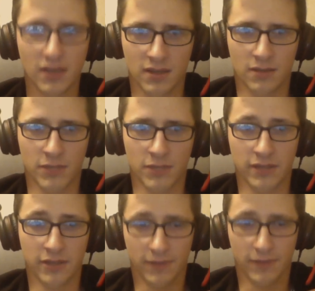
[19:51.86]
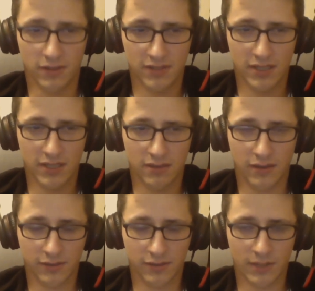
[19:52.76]
But, if I look down, now
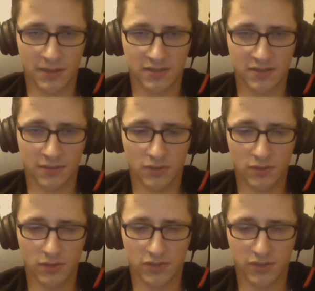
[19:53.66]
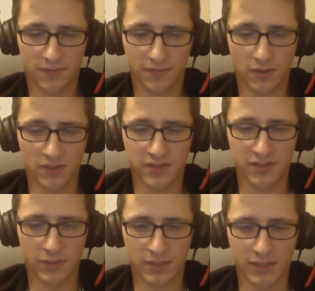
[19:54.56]
I have to remind myself, don't look straight forward, because now
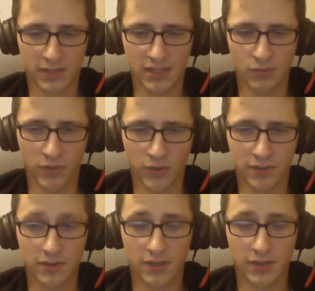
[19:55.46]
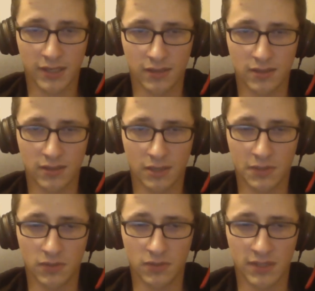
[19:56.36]
I'm looking at my keyboard. I gotta look up
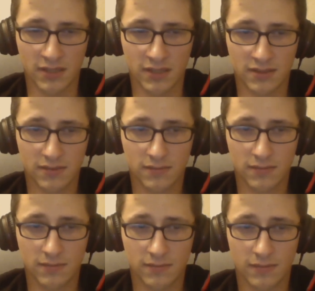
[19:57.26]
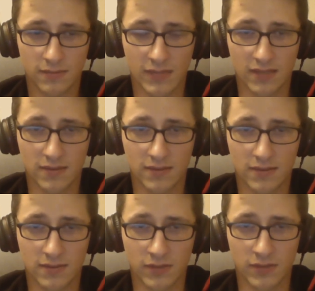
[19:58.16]
at you guys.
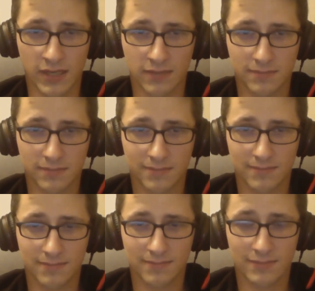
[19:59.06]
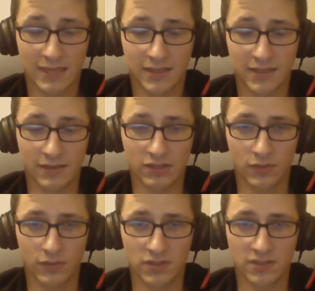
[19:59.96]
So yeah, I can't even tell
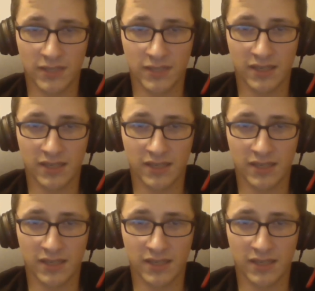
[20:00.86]
if you can see my eyes